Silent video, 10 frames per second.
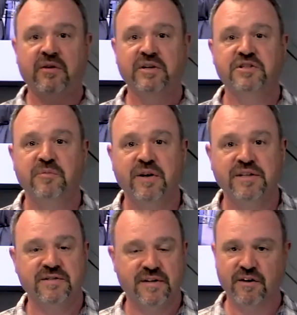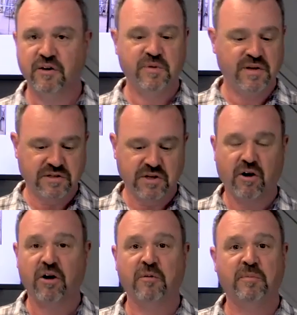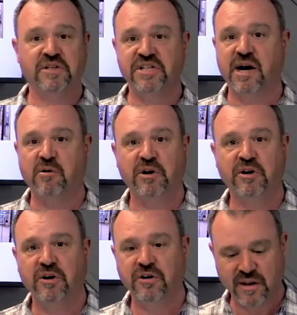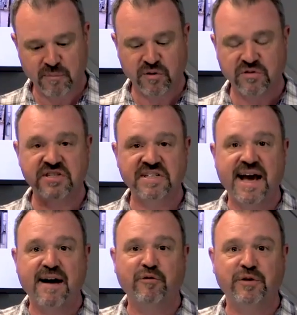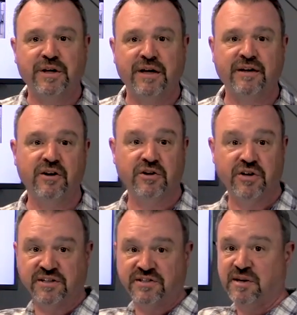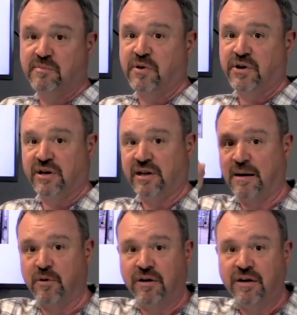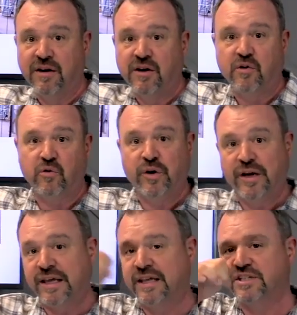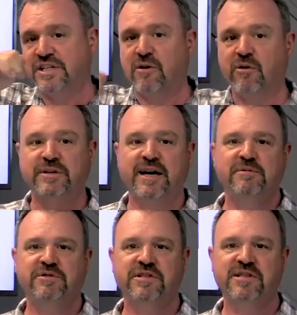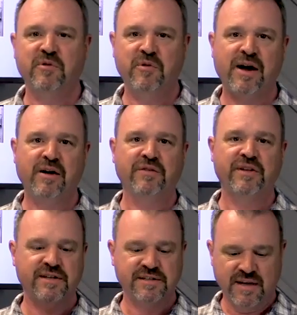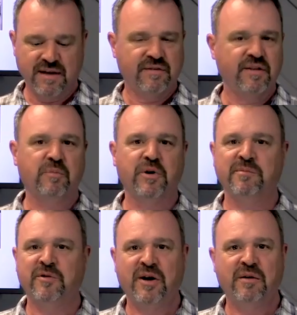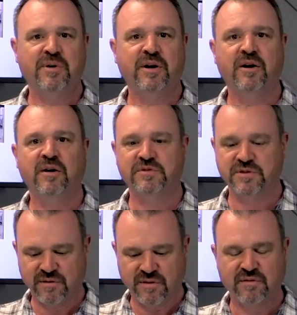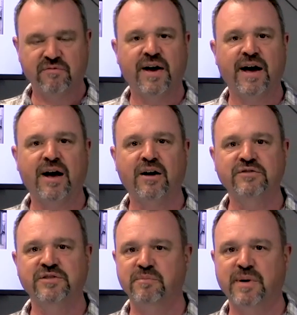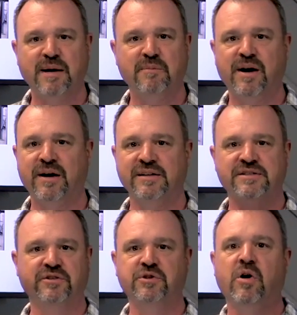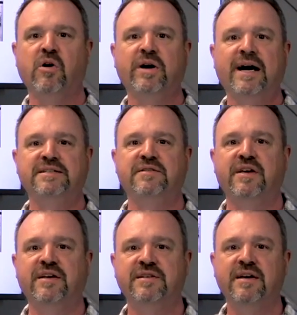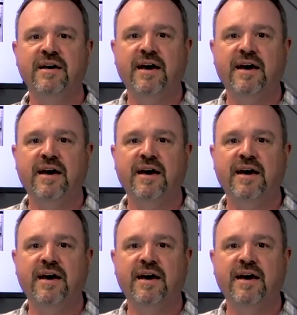their instruments. It could be a tarp, a shower curtain. They build scaffolding. Here you can see a pretty elaborate ring shower type system around these. They'll put them around pumps and valves and pipe bodies. They'll do all kinds of things.